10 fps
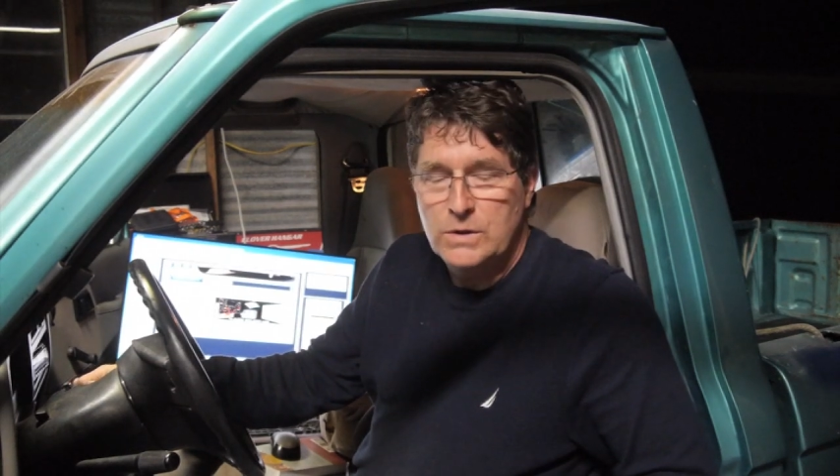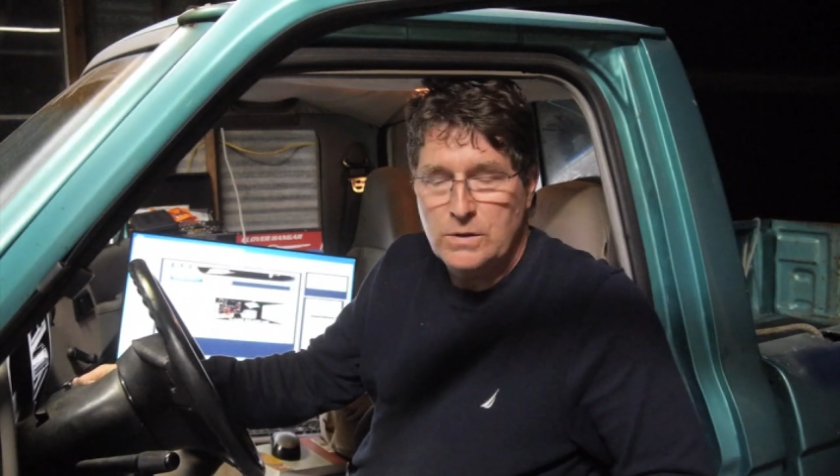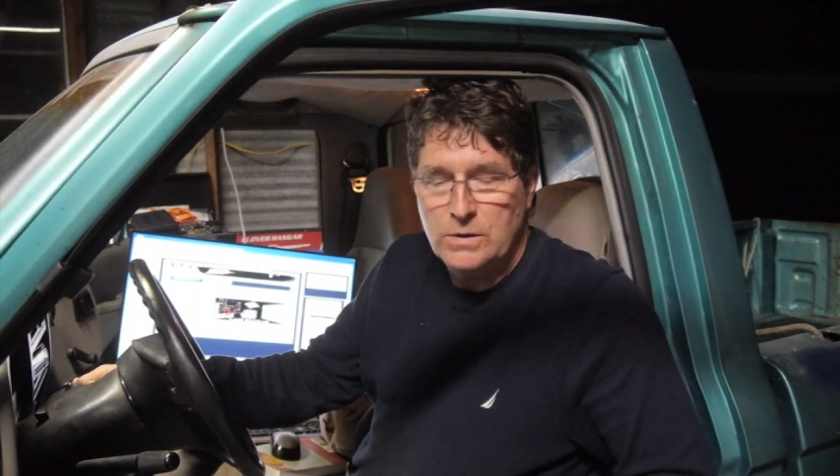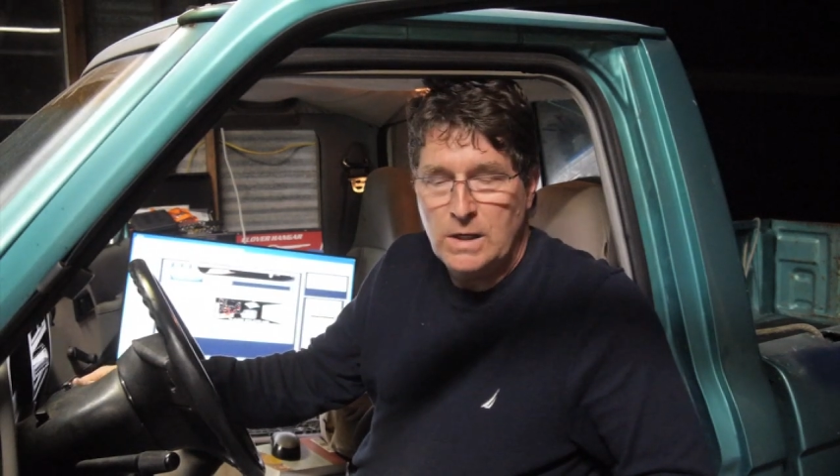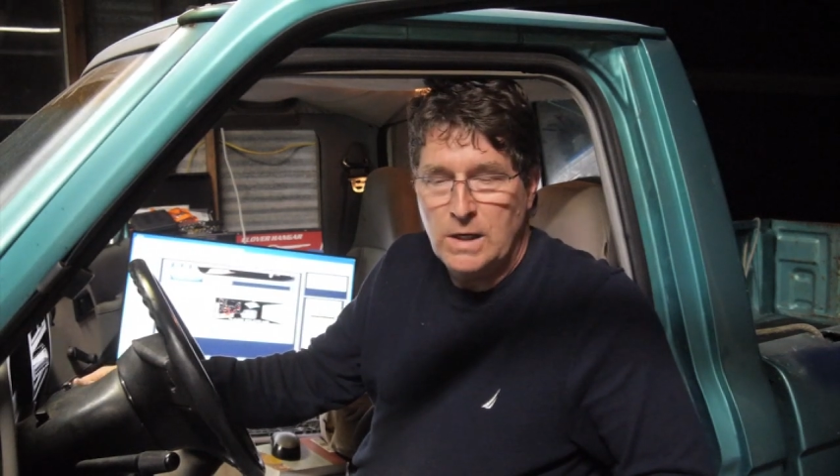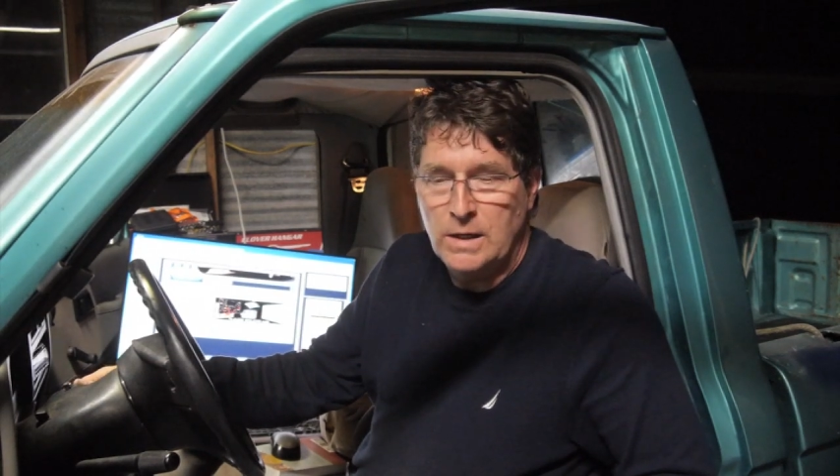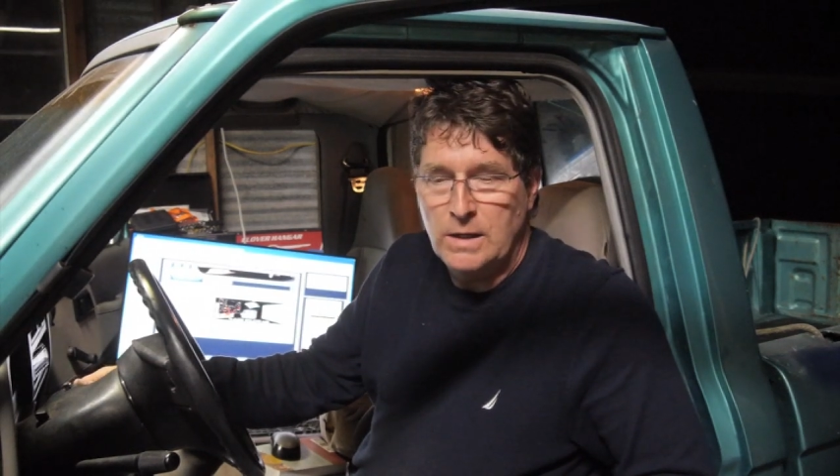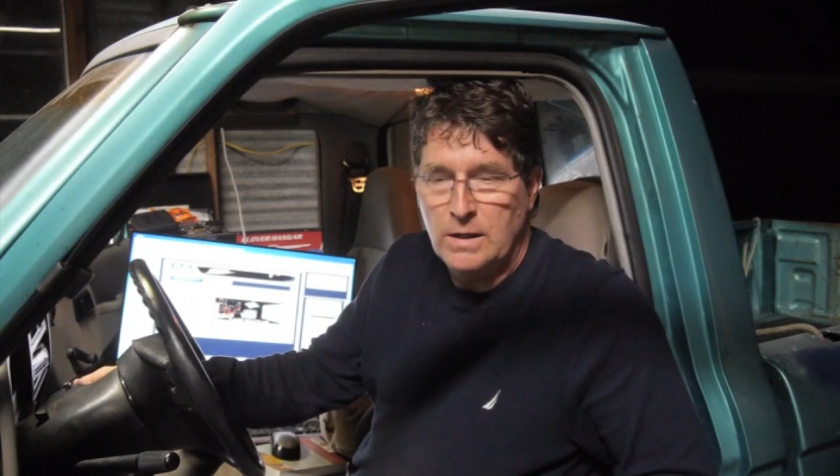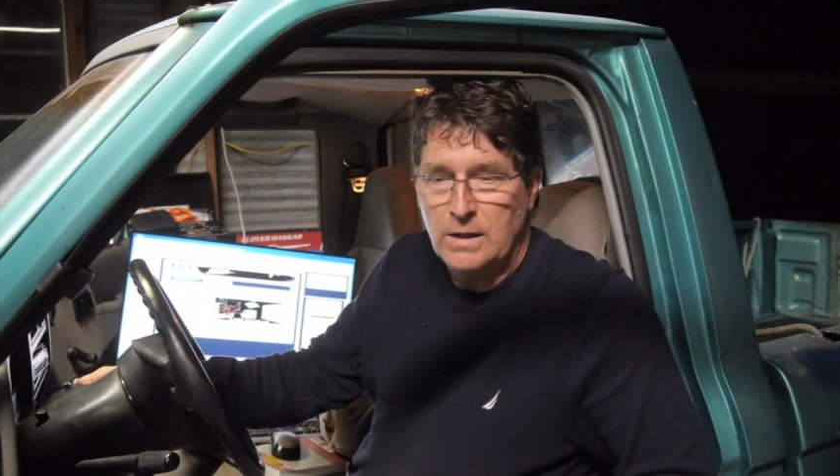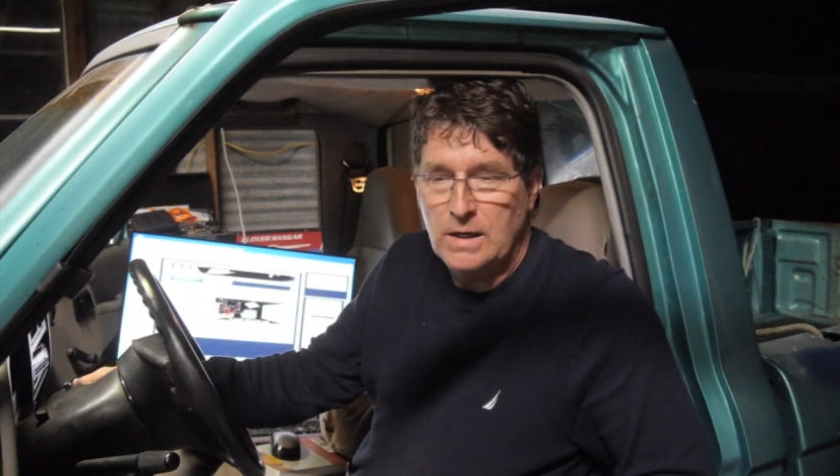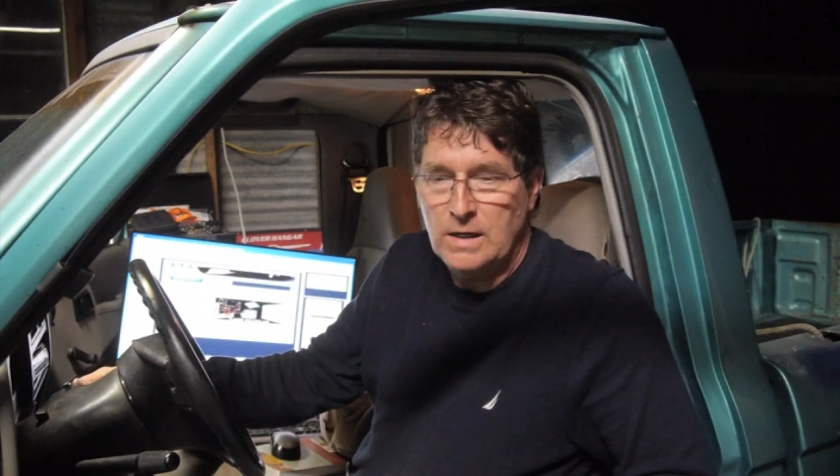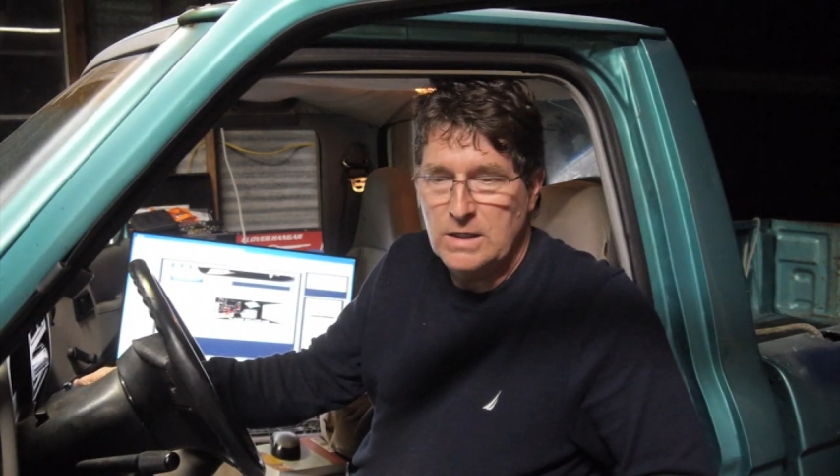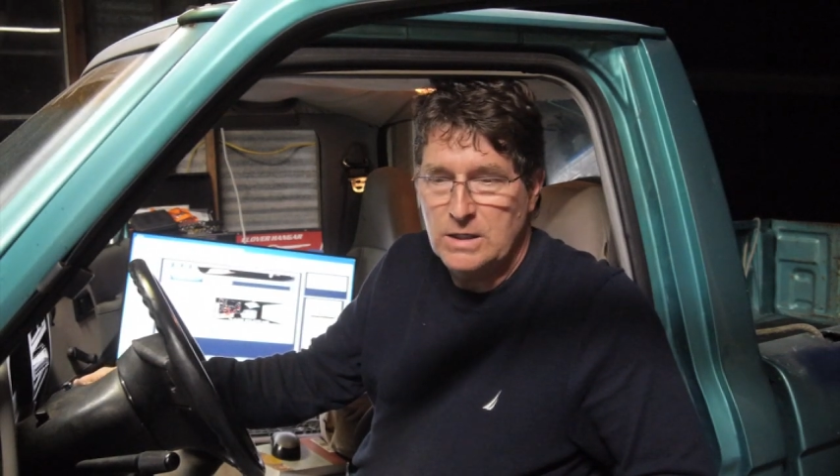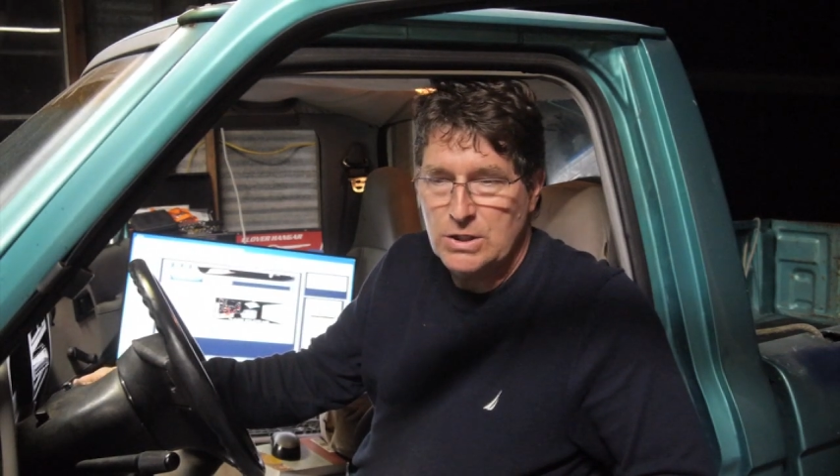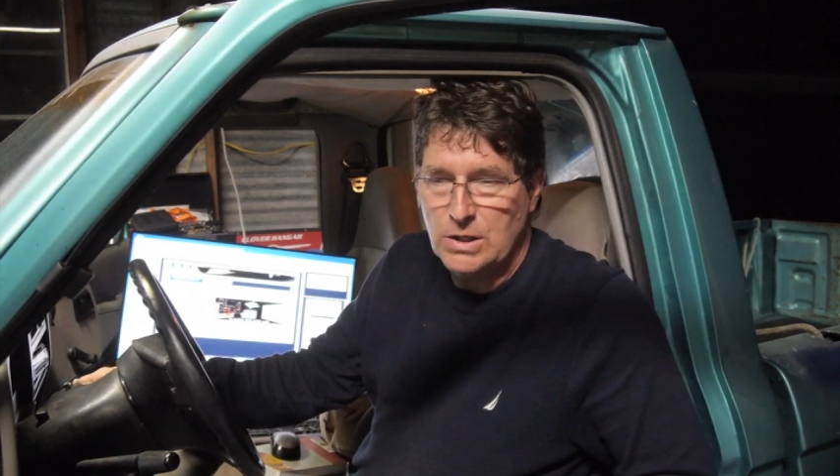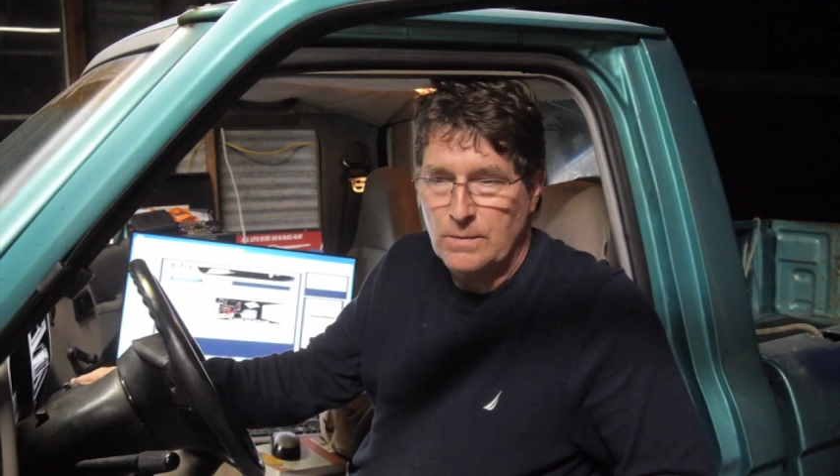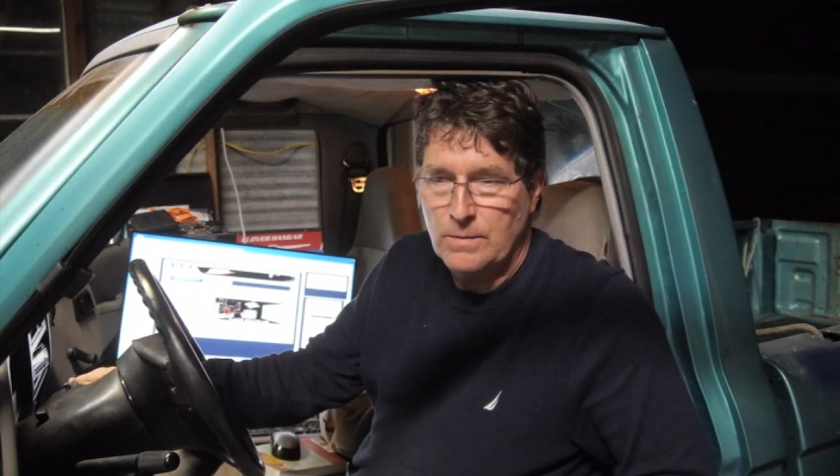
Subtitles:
turn on the ignition.